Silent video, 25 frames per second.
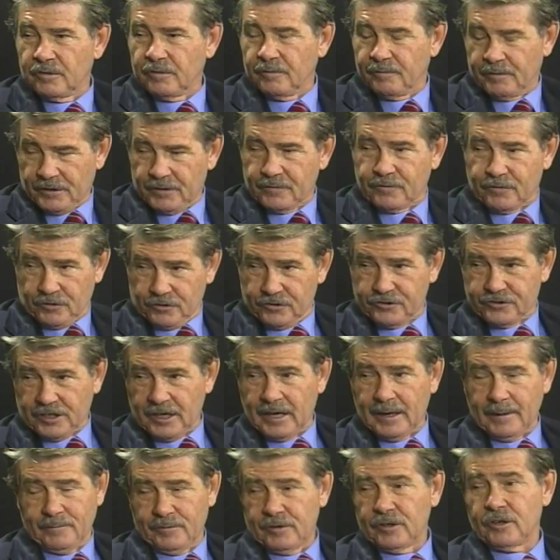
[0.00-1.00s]
for the first
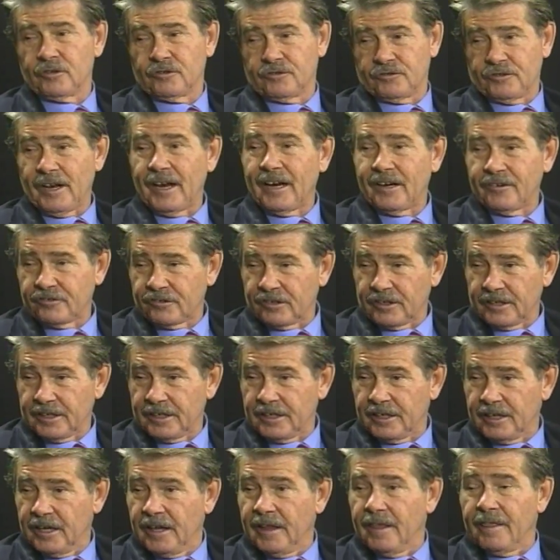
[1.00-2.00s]
time, if you notice nationally,